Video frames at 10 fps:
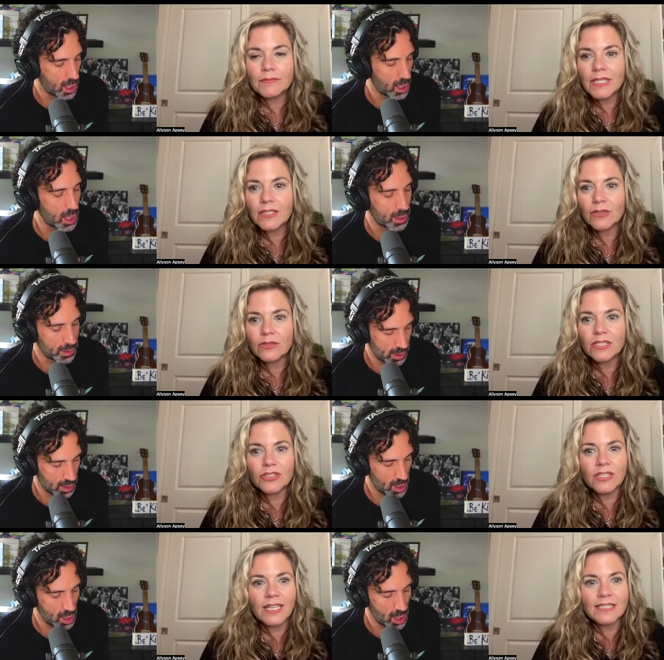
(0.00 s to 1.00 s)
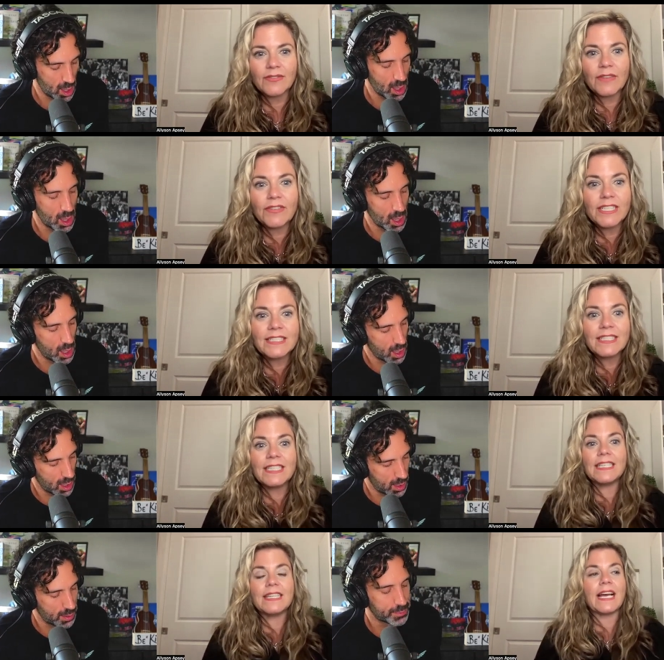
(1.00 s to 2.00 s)
Speaker 1: you know teacher collective
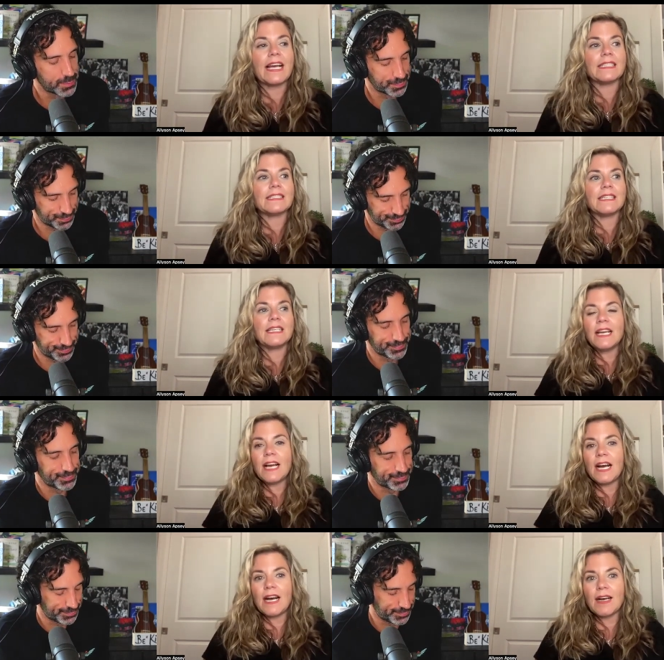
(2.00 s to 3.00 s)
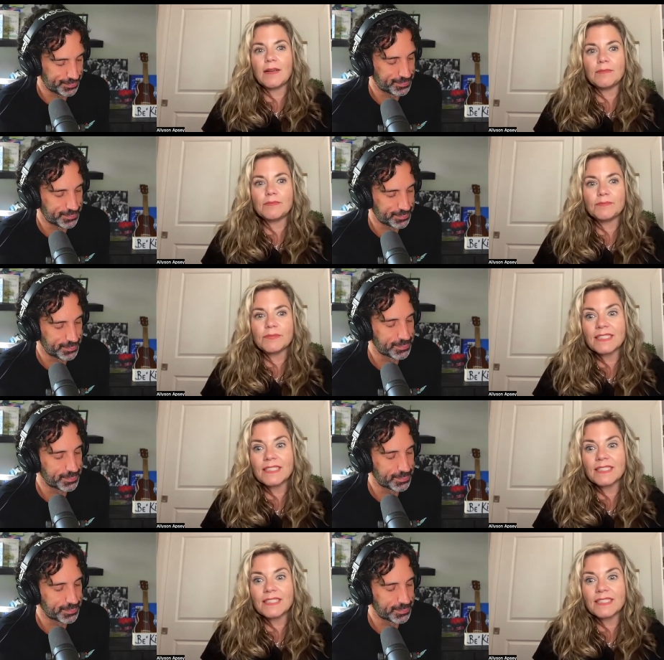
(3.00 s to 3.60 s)
efficacy that um,